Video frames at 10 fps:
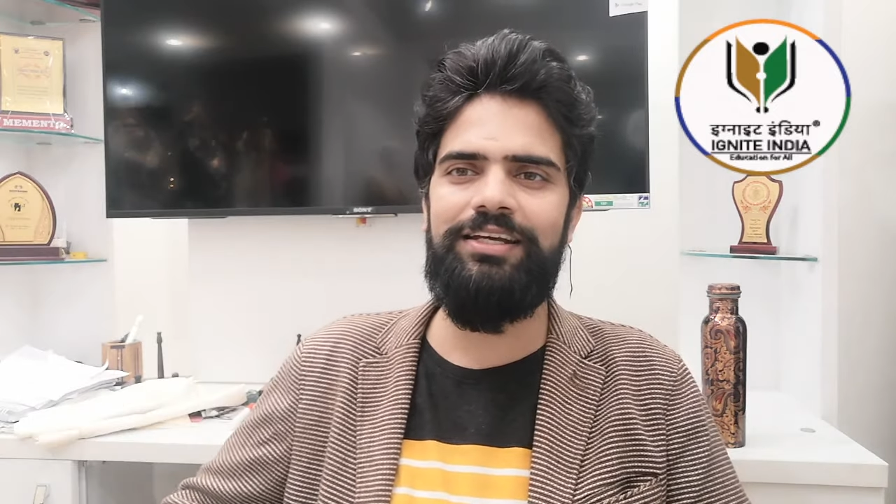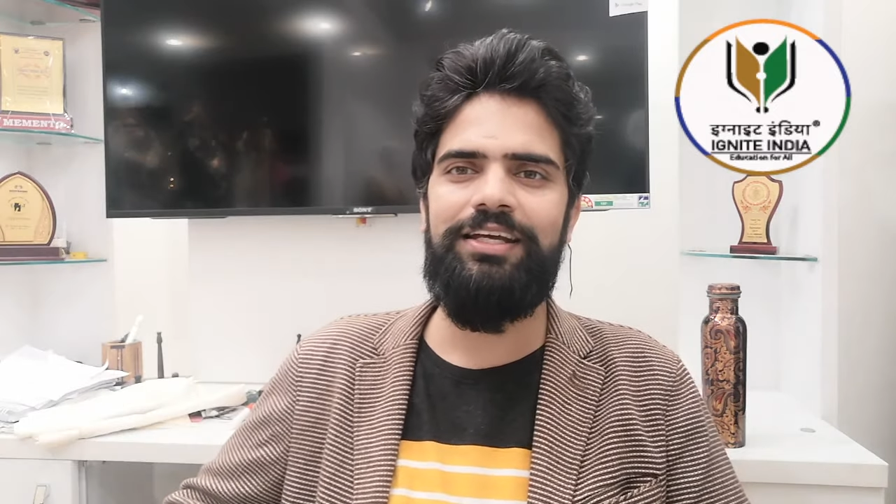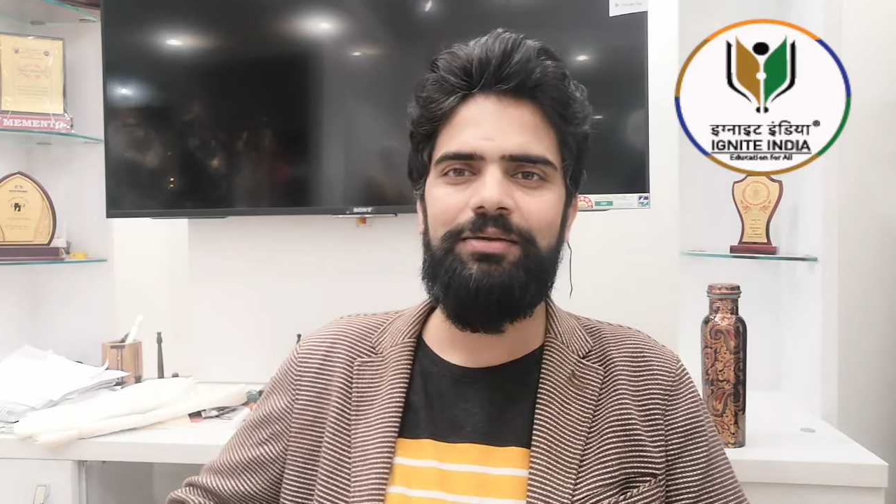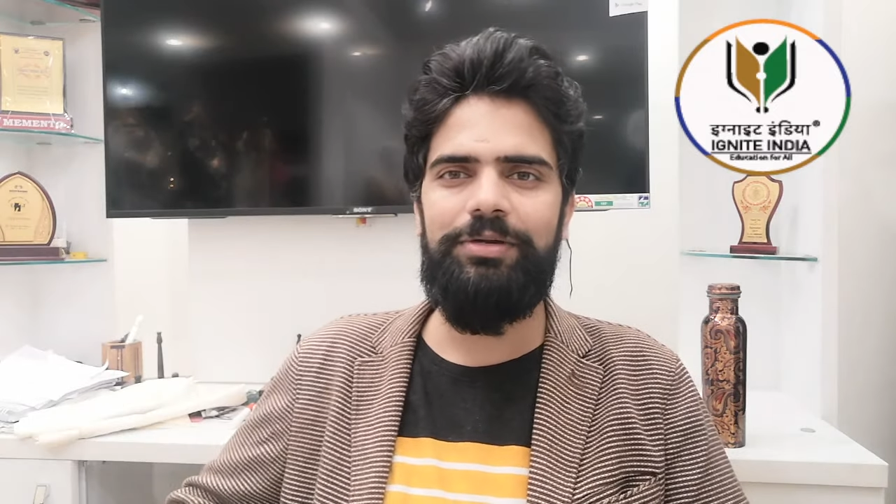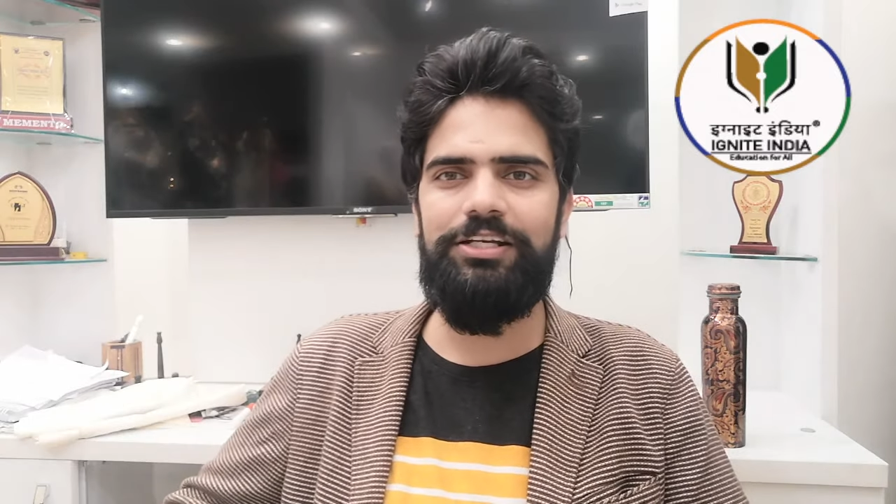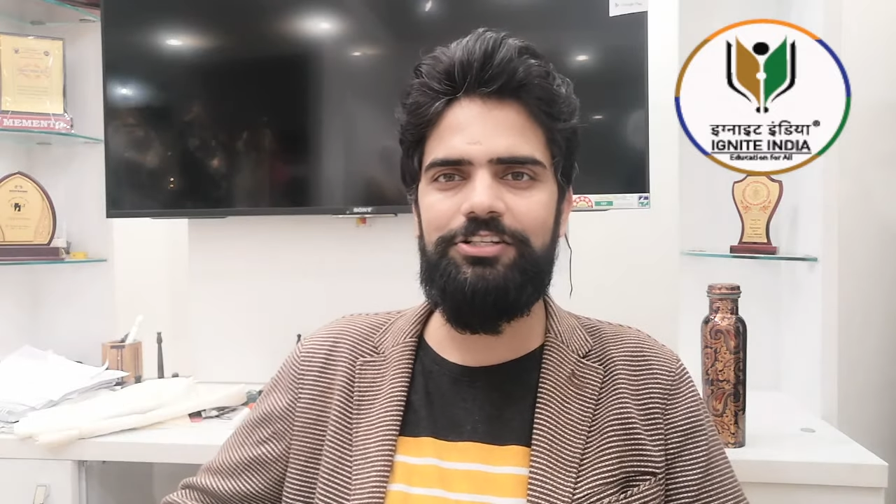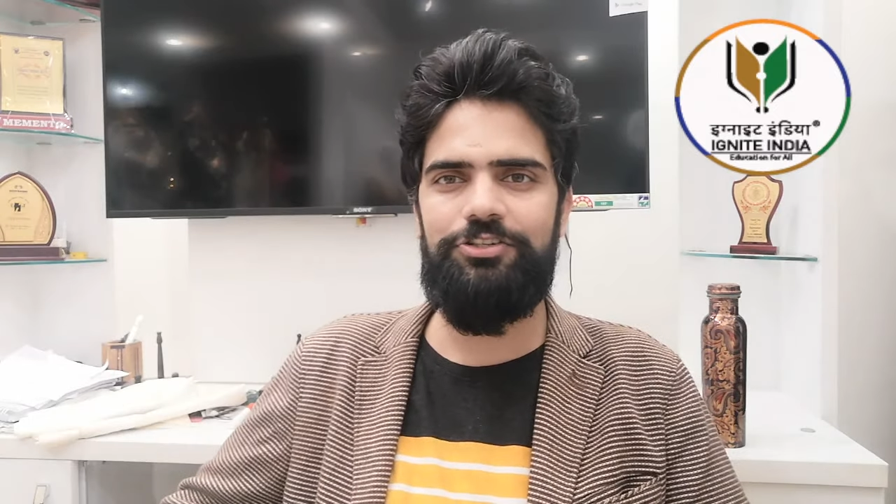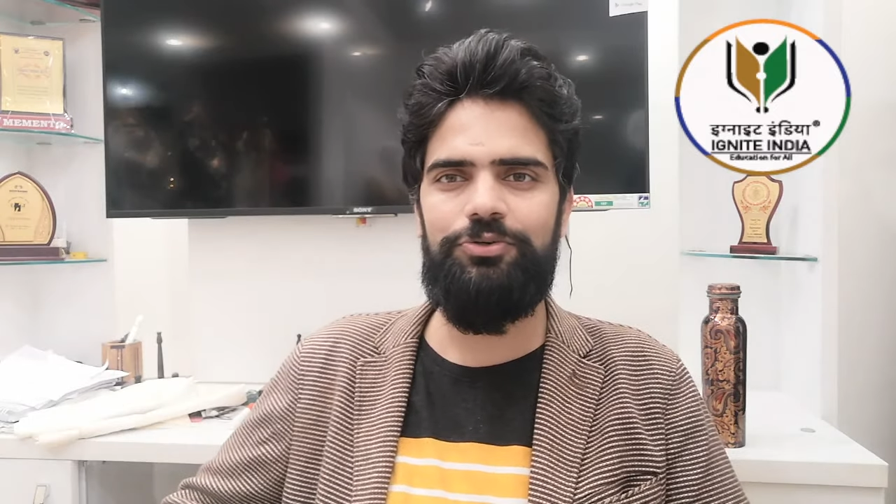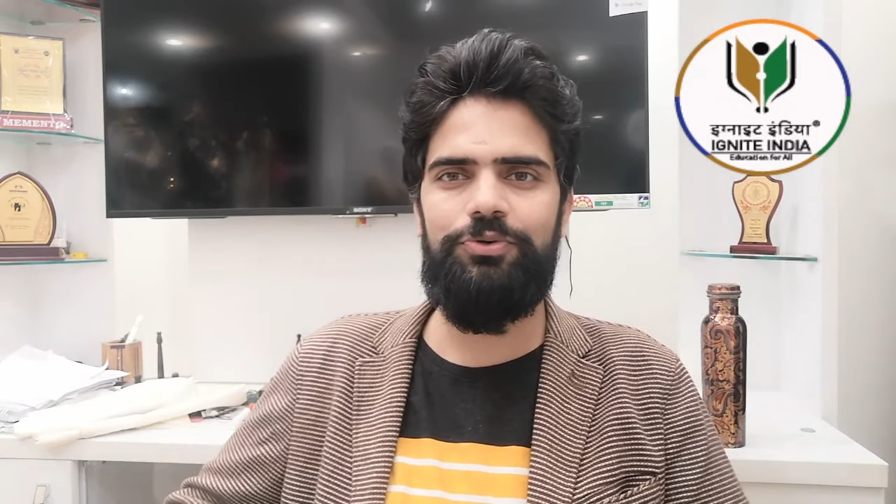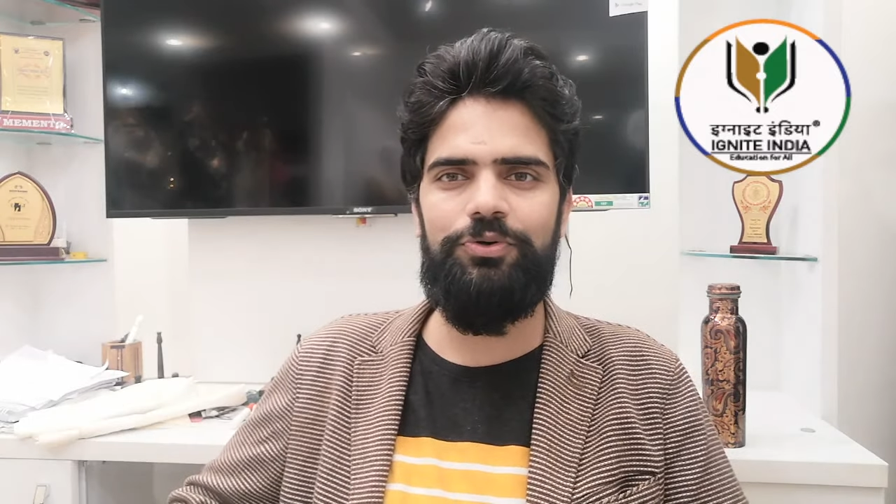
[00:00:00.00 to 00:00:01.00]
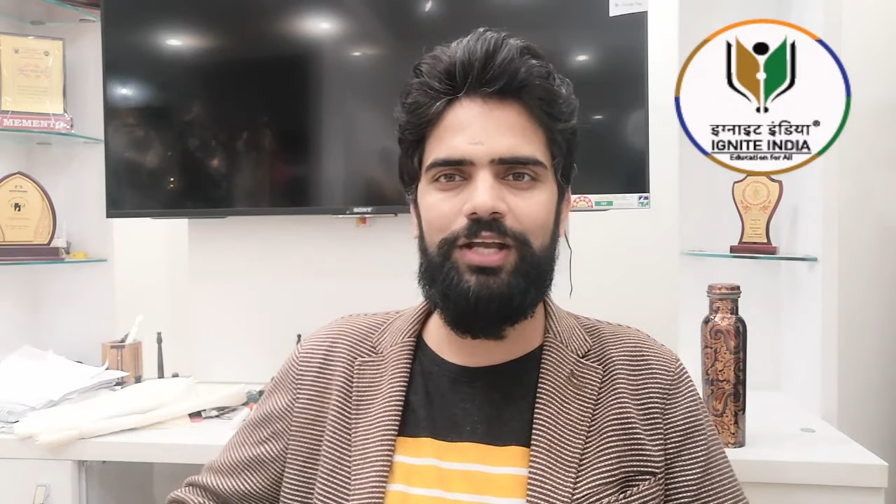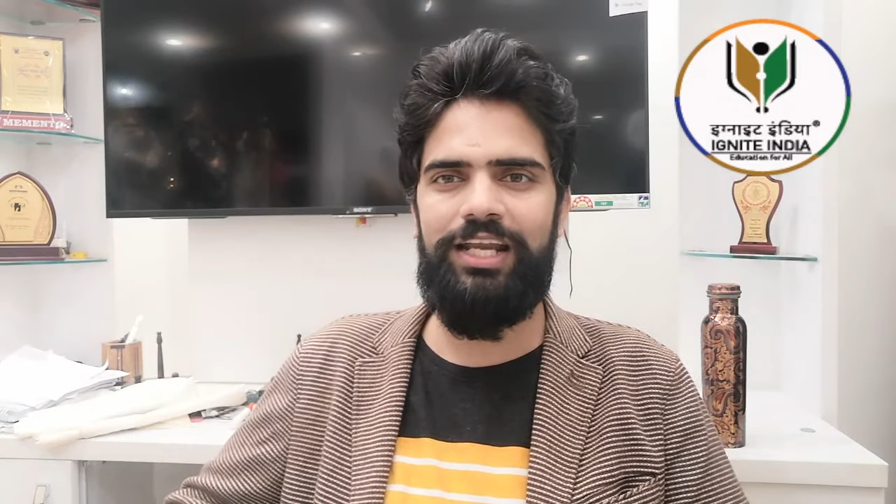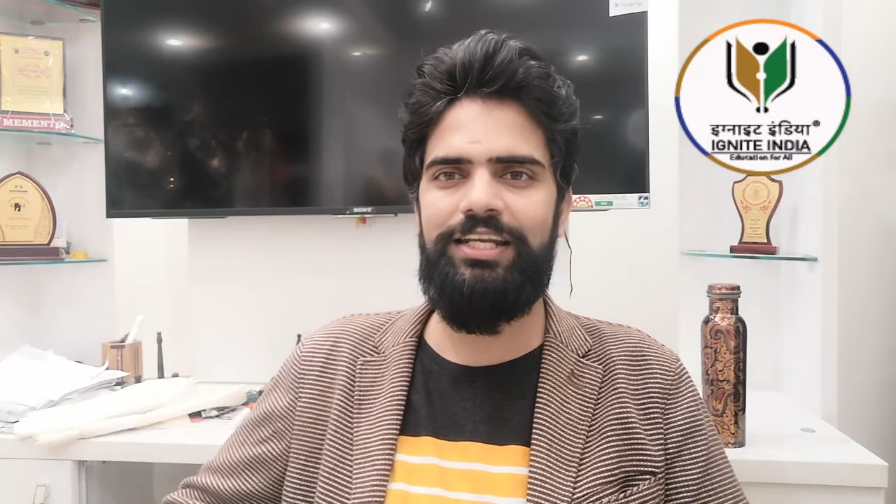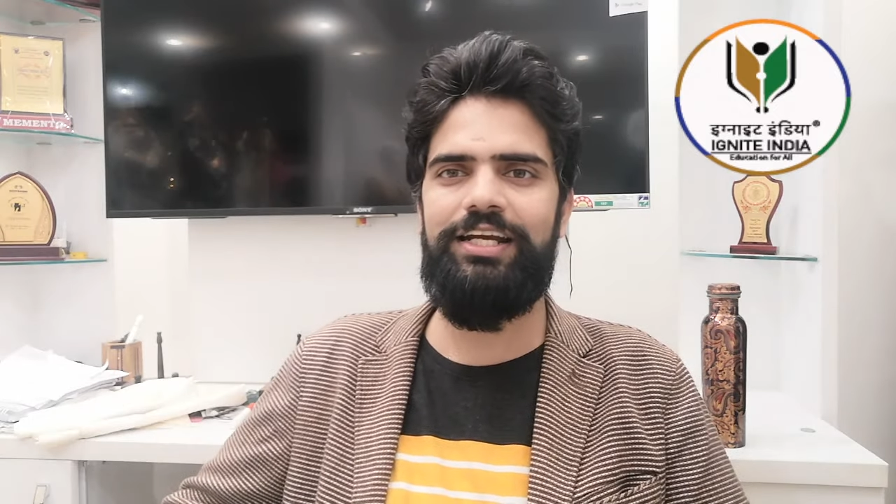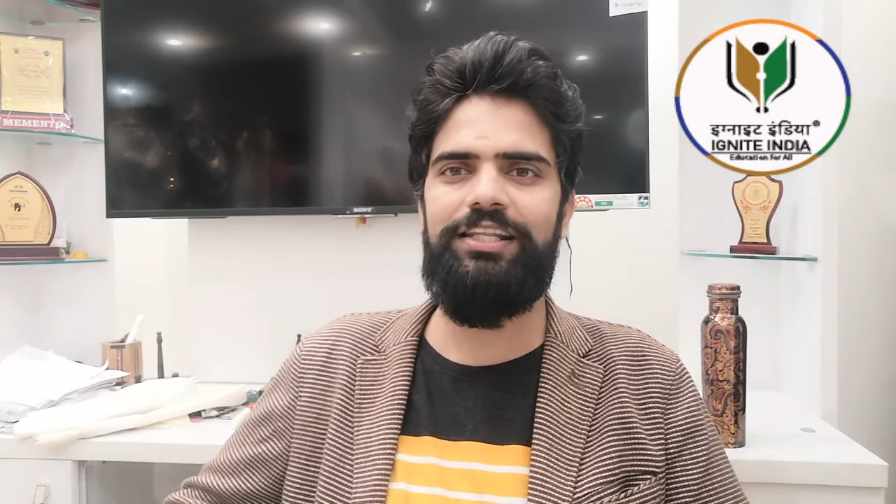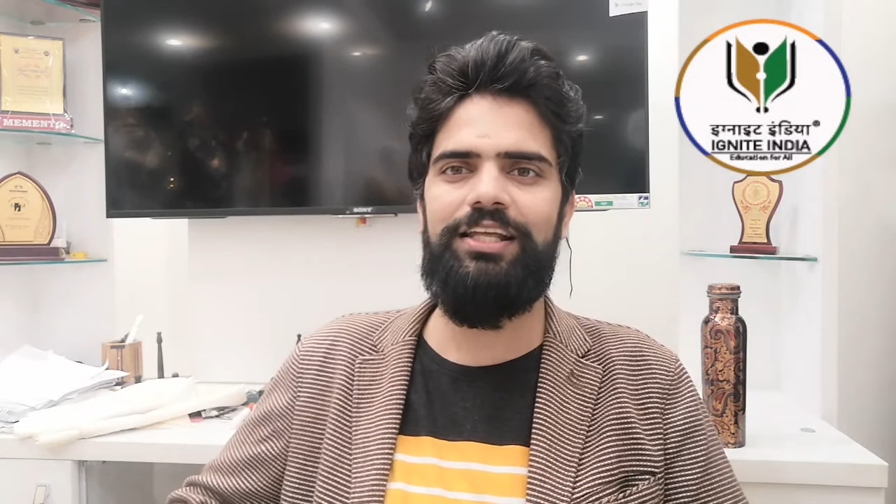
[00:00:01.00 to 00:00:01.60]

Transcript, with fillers: because you can get the